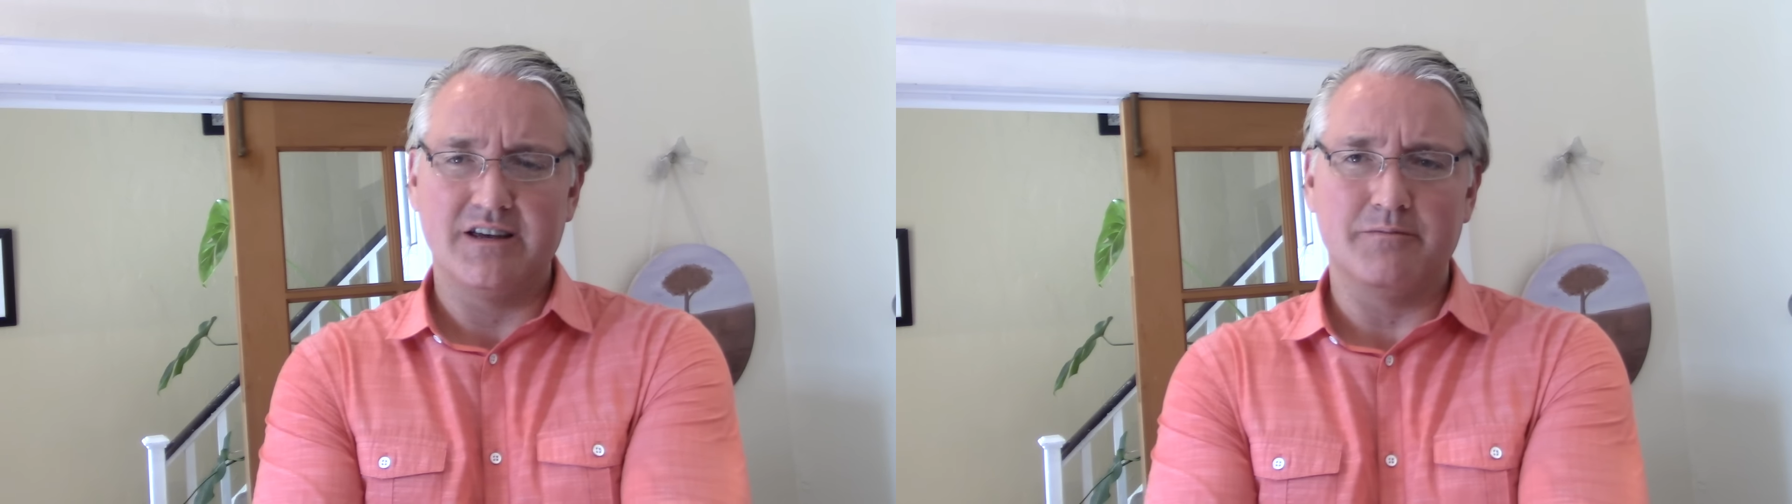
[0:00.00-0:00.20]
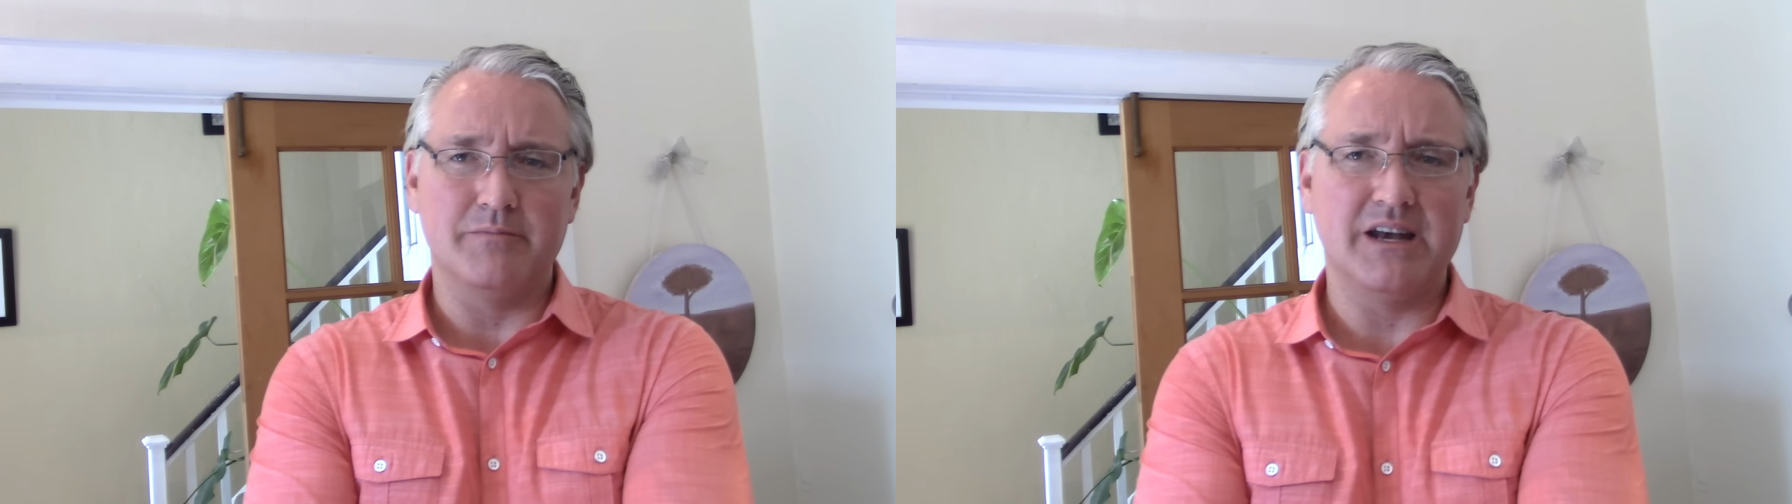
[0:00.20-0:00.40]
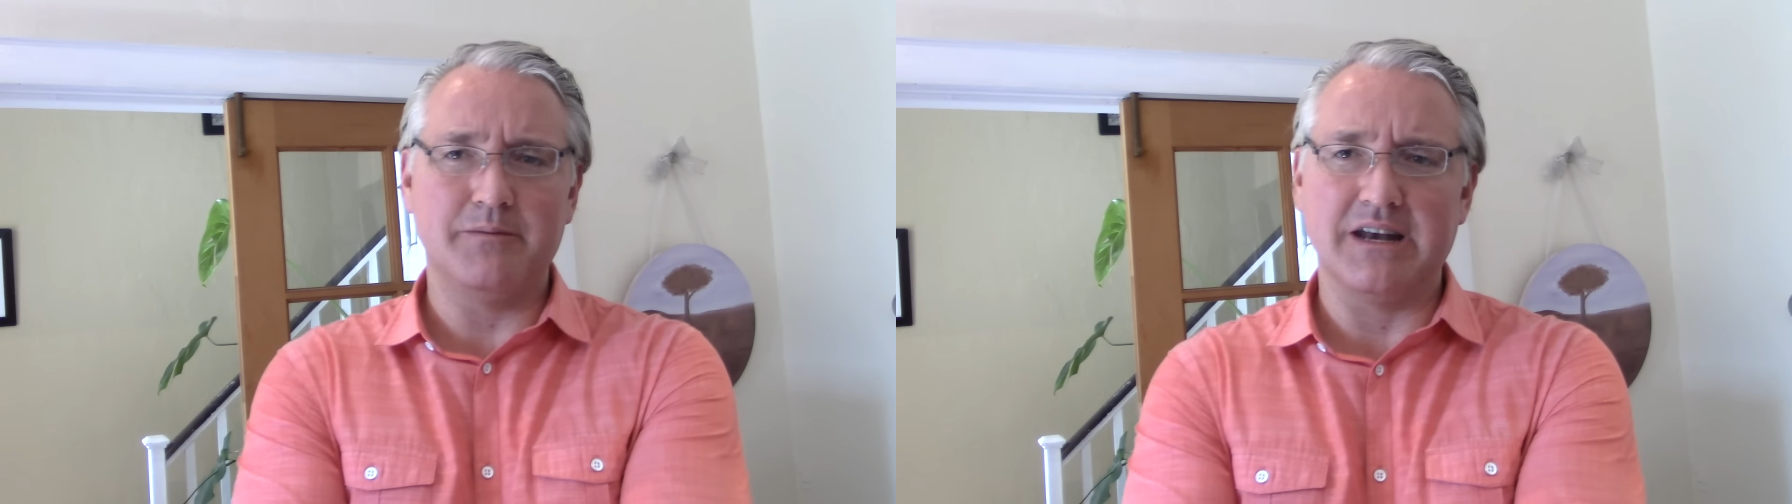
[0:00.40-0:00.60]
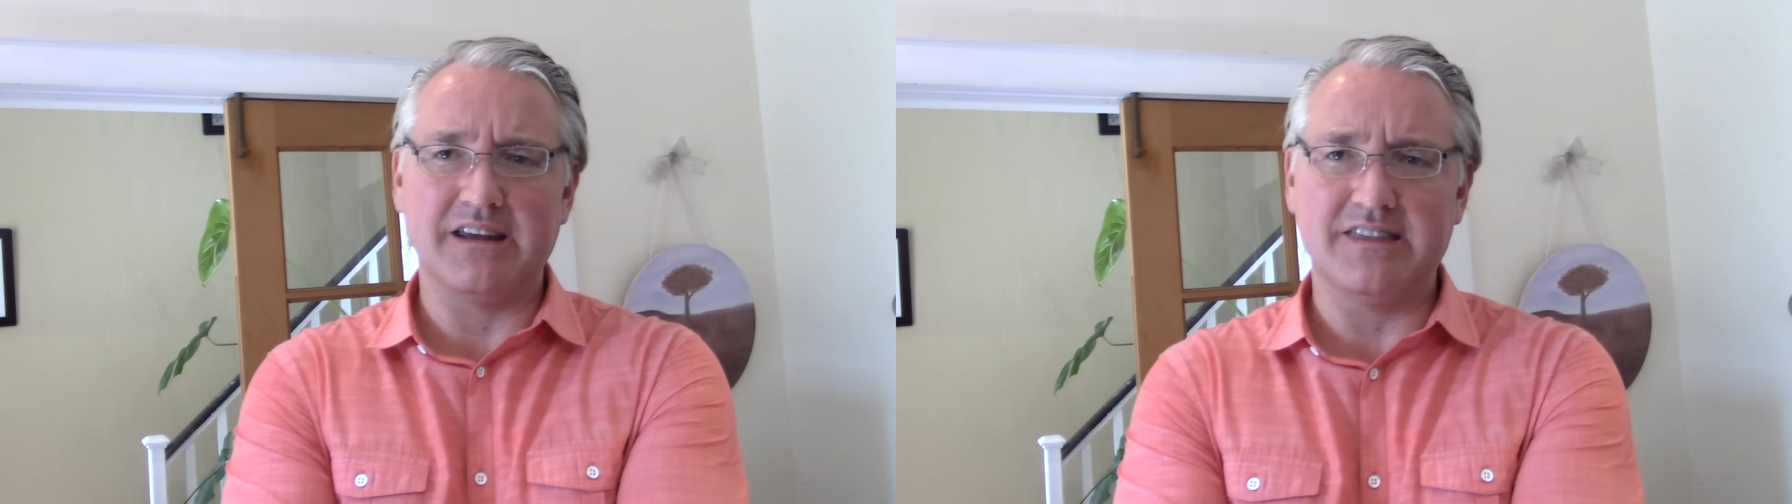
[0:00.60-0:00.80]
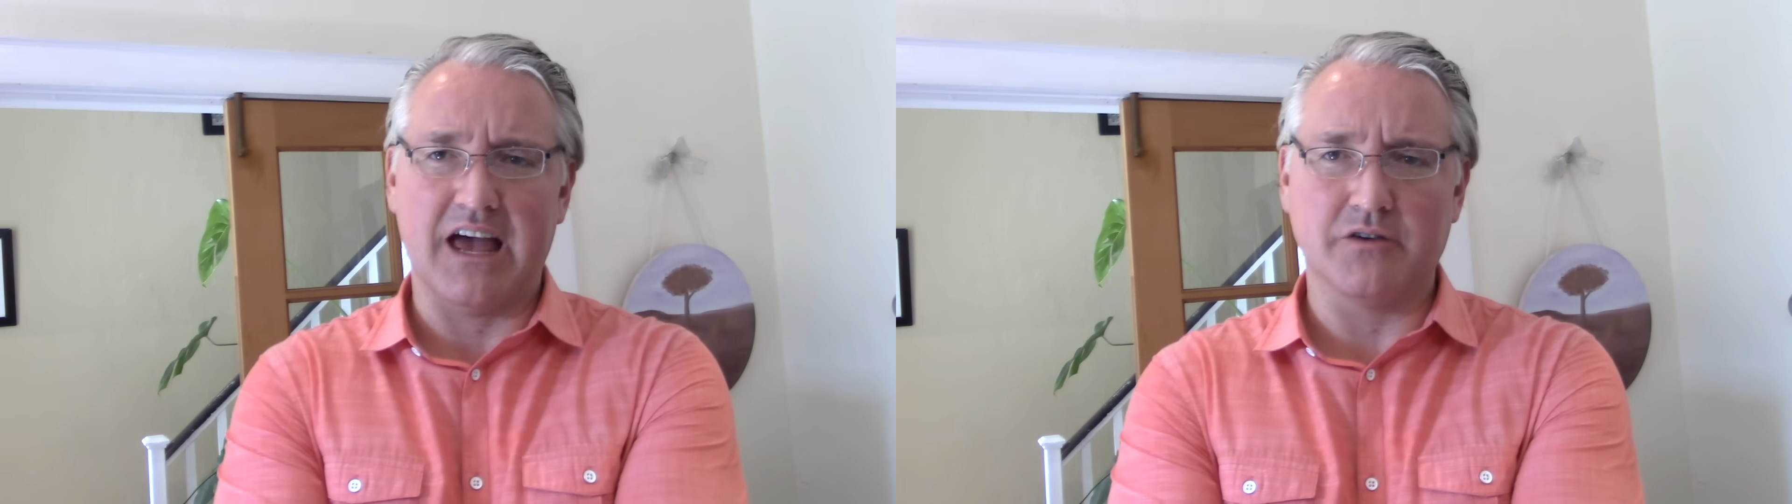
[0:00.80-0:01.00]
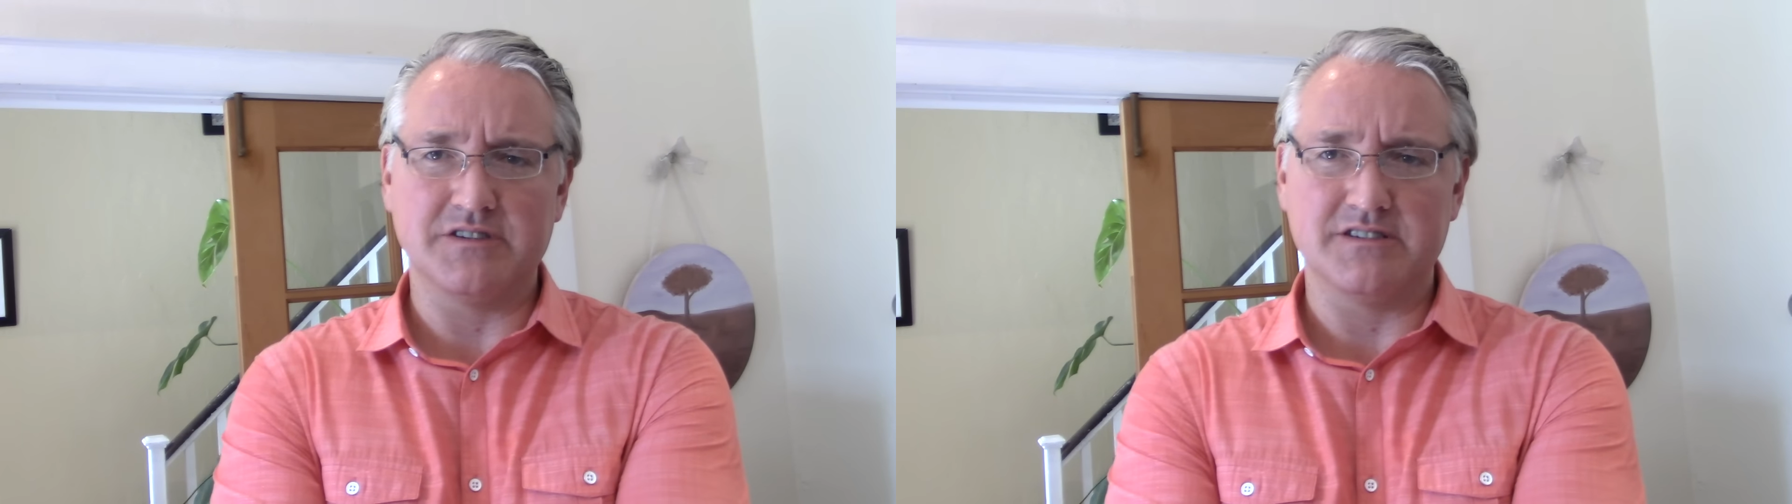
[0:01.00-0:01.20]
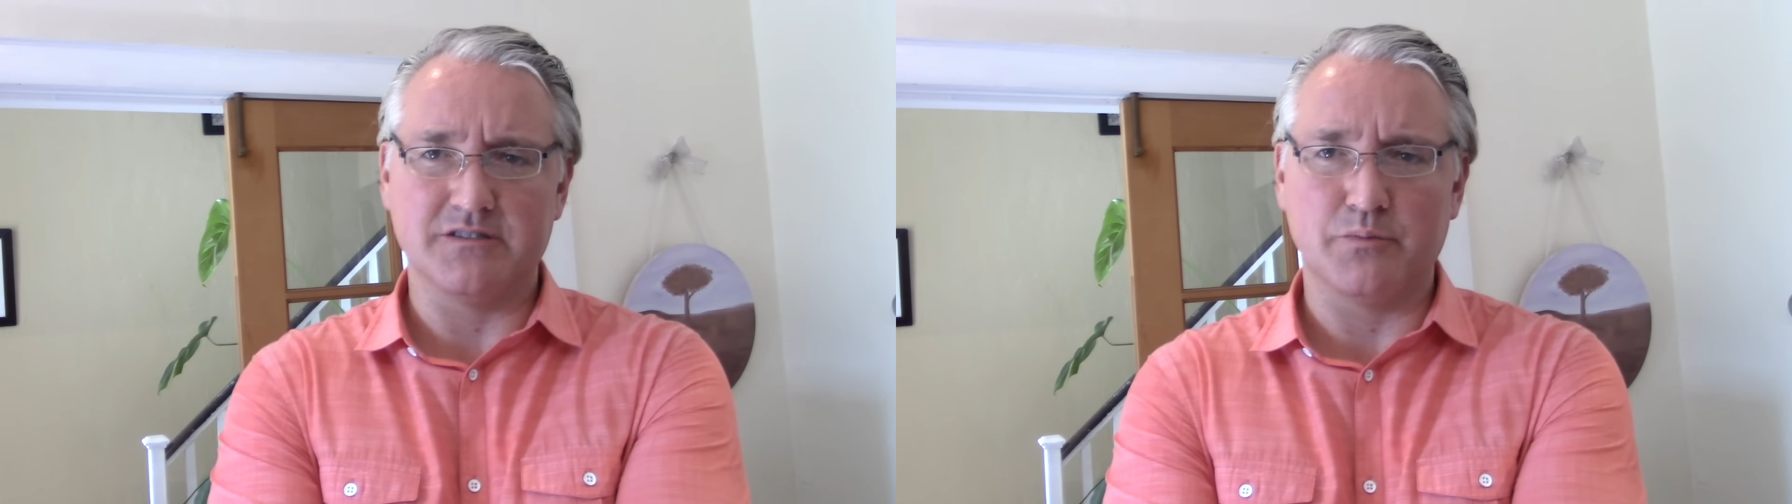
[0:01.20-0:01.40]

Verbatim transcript: many many thousands of